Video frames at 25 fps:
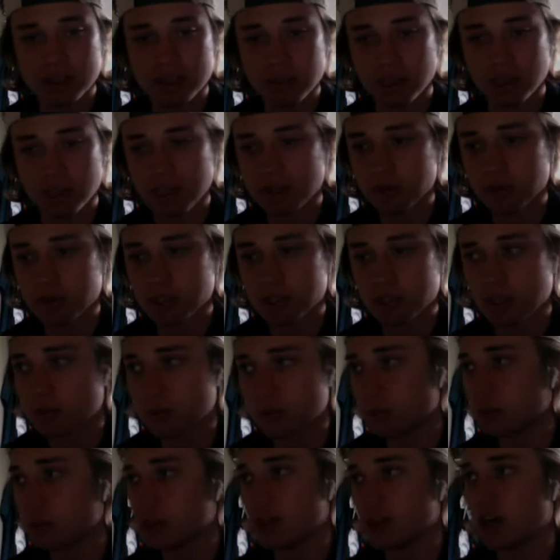seemed like it was the
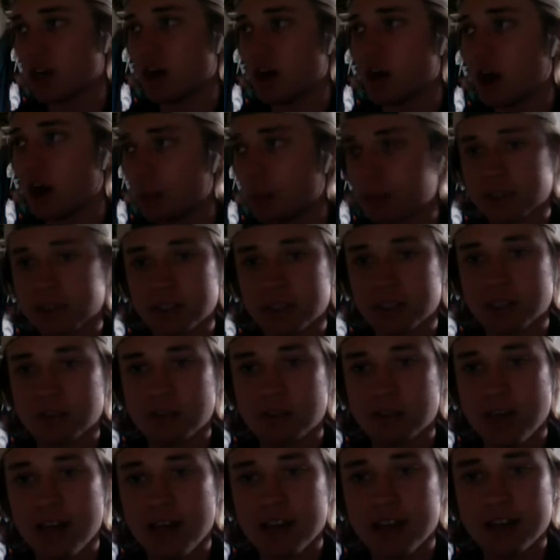complete opposite of
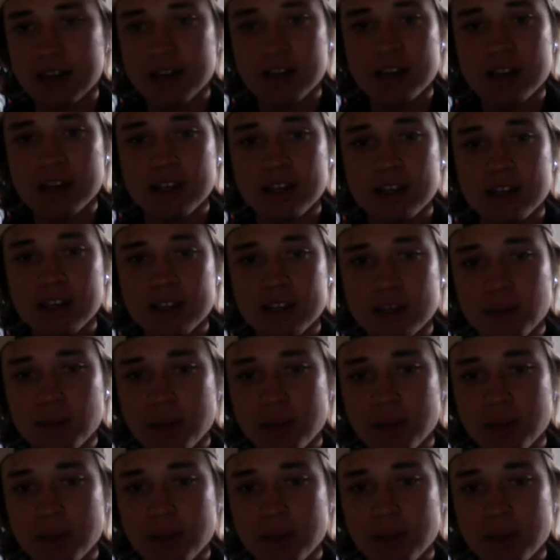that. The